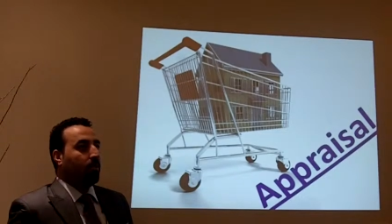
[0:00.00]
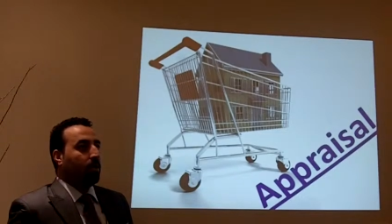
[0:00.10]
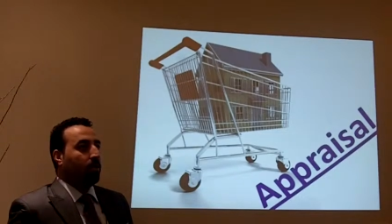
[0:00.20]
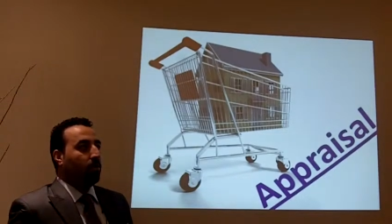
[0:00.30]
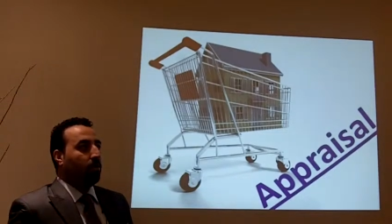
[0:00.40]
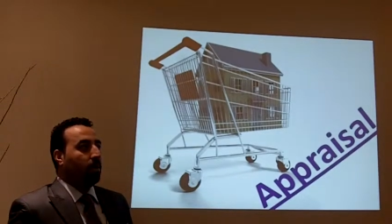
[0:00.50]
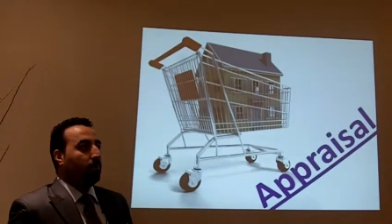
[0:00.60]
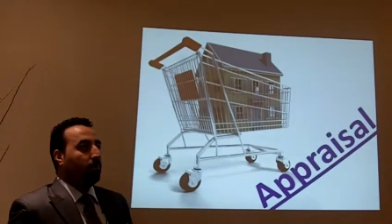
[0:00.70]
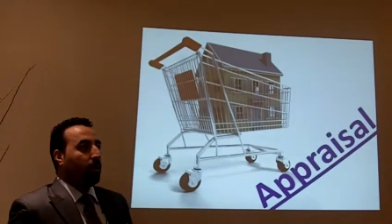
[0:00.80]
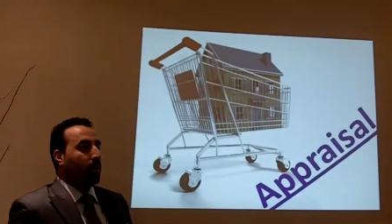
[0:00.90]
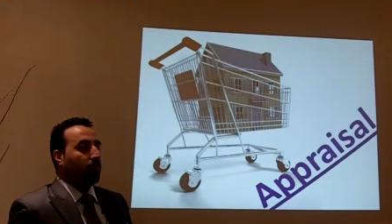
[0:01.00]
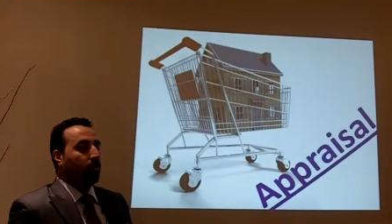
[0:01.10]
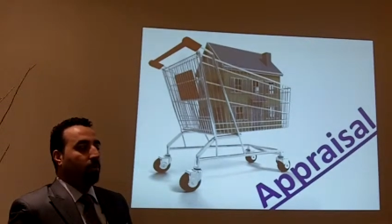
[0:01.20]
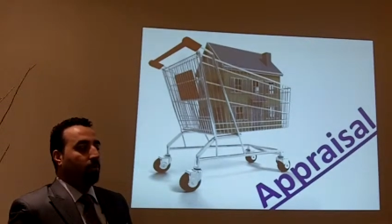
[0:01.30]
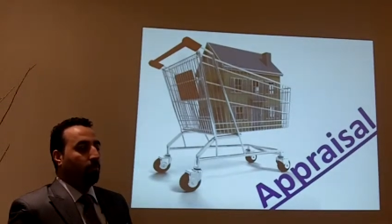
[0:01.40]
when you apply
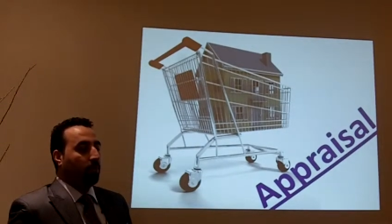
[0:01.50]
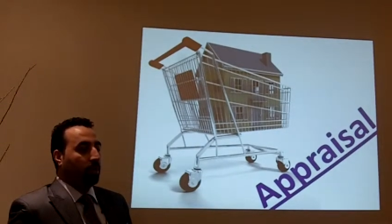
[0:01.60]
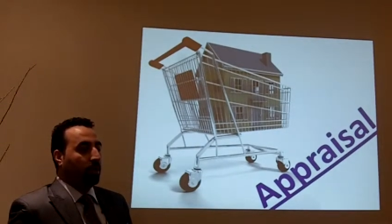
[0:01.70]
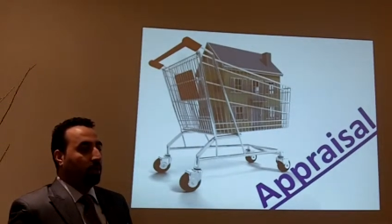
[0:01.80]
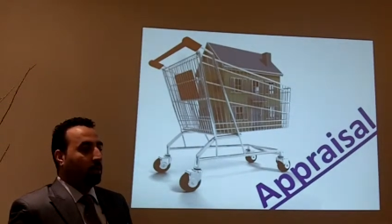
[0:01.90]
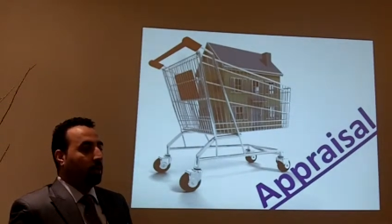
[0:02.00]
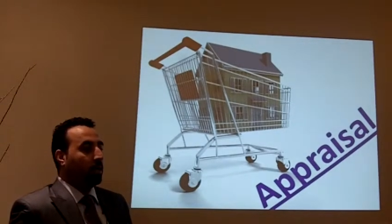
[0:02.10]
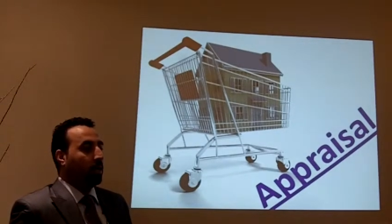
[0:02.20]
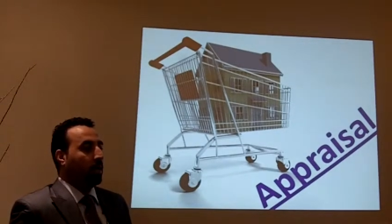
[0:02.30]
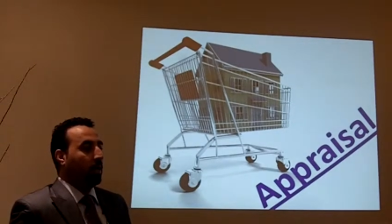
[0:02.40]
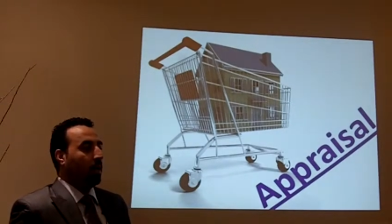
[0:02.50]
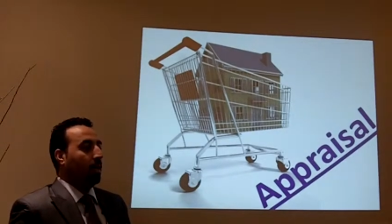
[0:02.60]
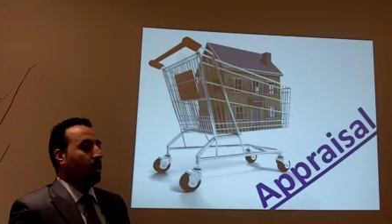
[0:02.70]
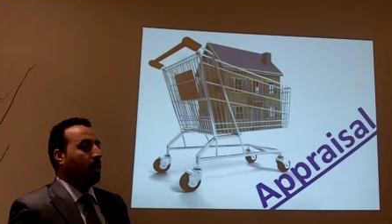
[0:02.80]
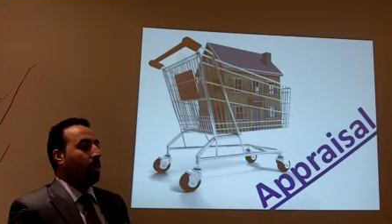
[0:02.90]
for a mortgage,
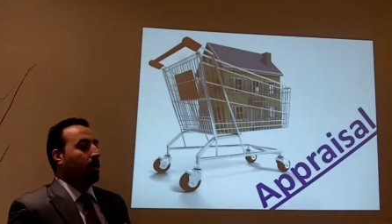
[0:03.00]
uh,